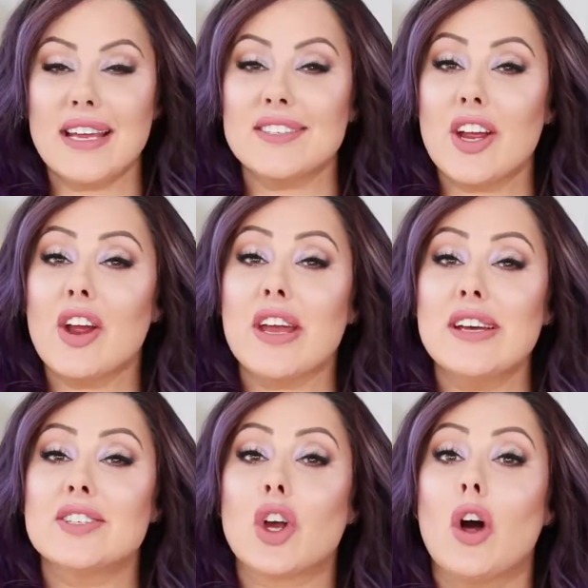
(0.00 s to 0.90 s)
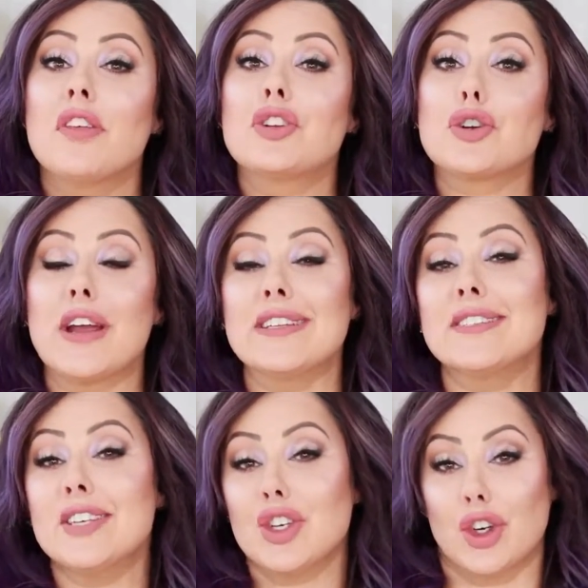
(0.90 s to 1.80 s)
Next area is called the
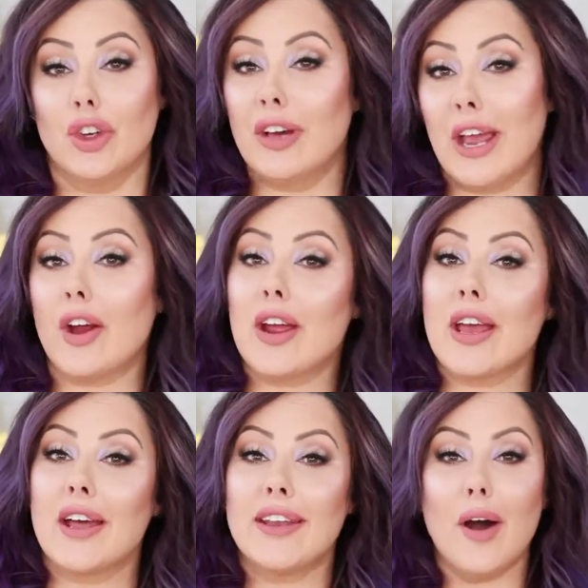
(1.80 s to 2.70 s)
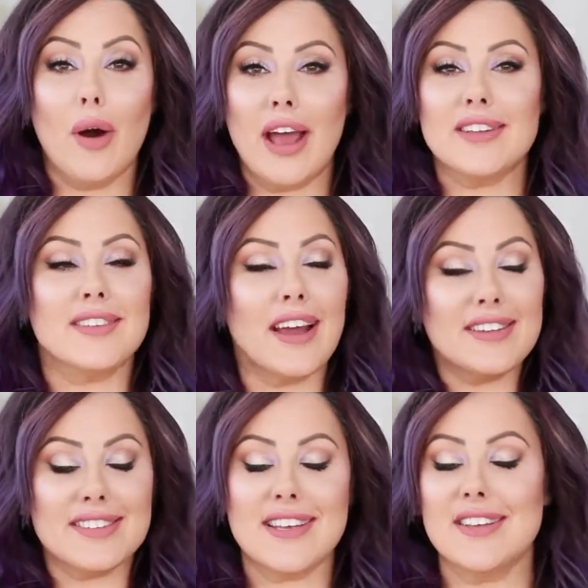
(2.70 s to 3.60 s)
transitional area. Now,
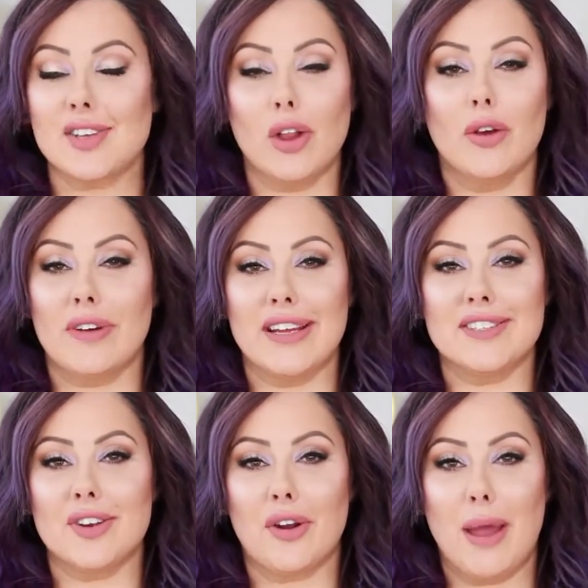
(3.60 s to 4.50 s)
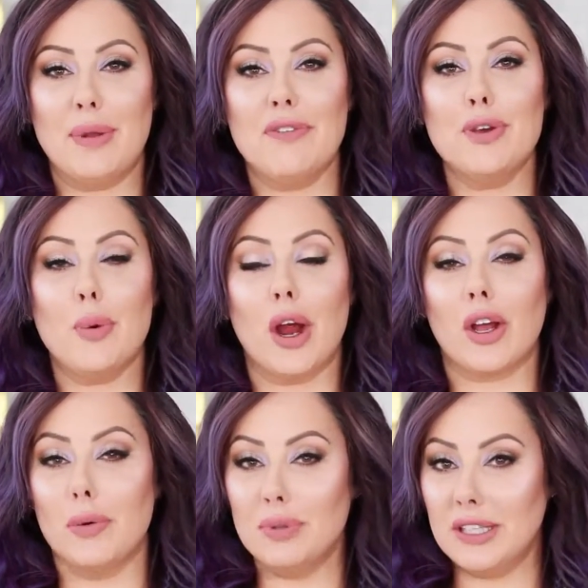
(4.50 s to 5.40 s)
I see this all over Instagram, and if you are
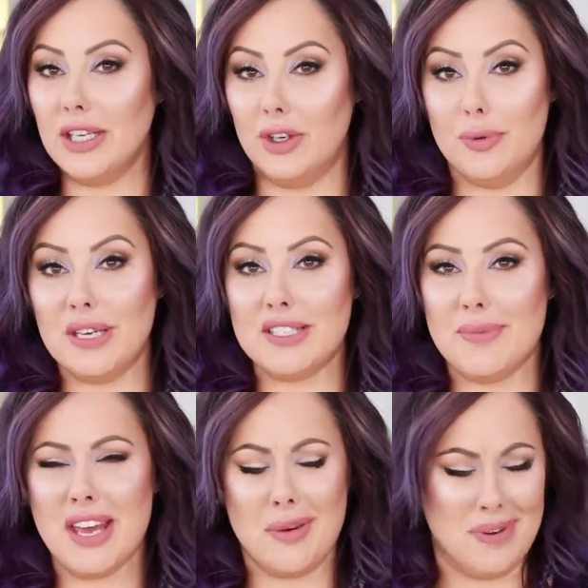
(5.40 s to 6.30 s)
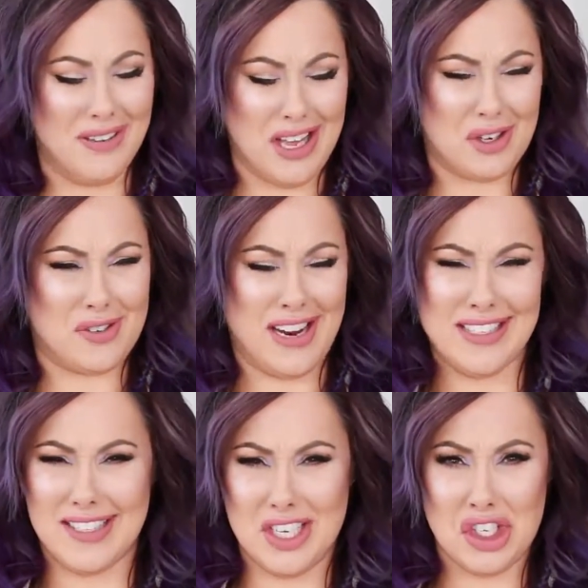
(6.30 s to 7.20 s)
a complete newbie to makeup, you're like,
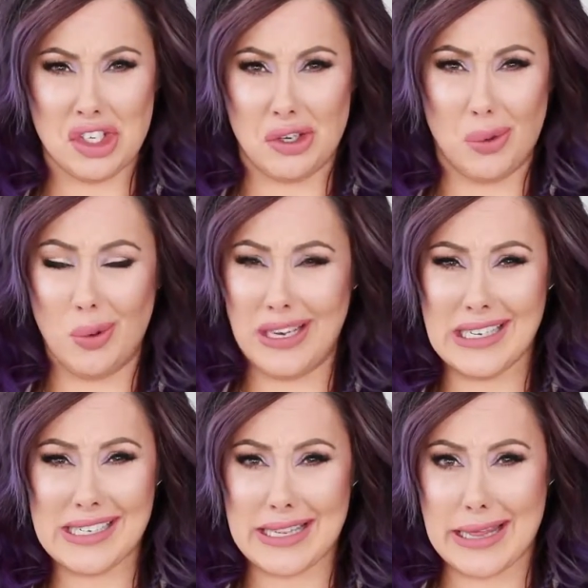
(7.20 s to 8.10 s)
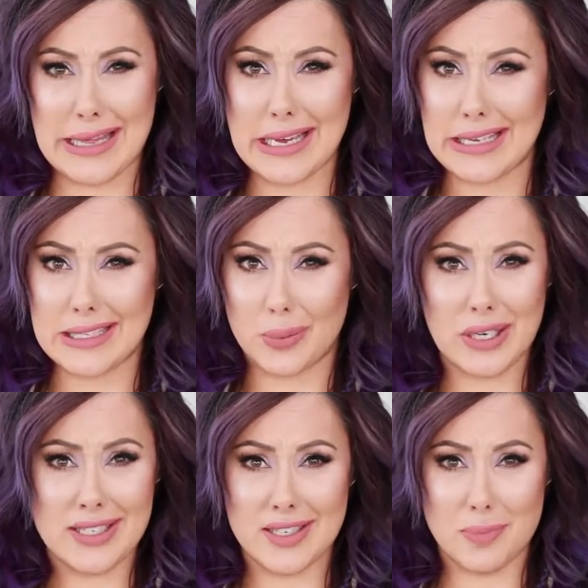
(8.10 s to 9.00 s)
transitional, what is this?
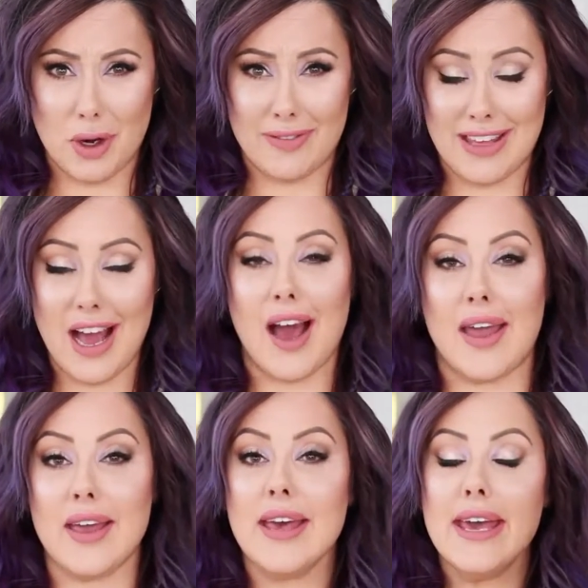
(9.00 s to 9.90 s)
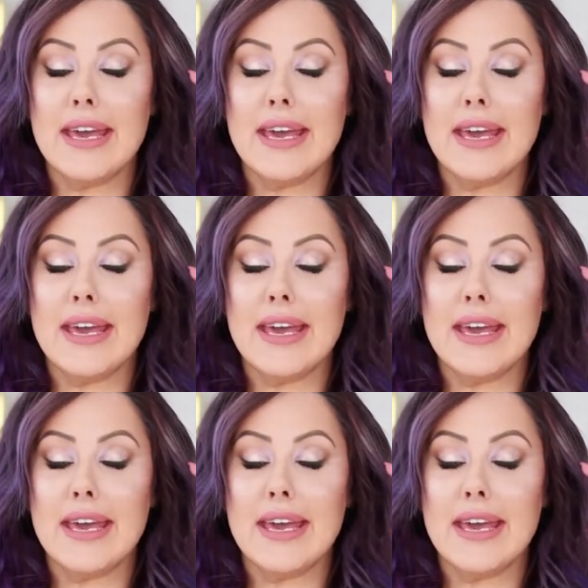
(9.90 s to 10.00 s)
What is this part of the eye?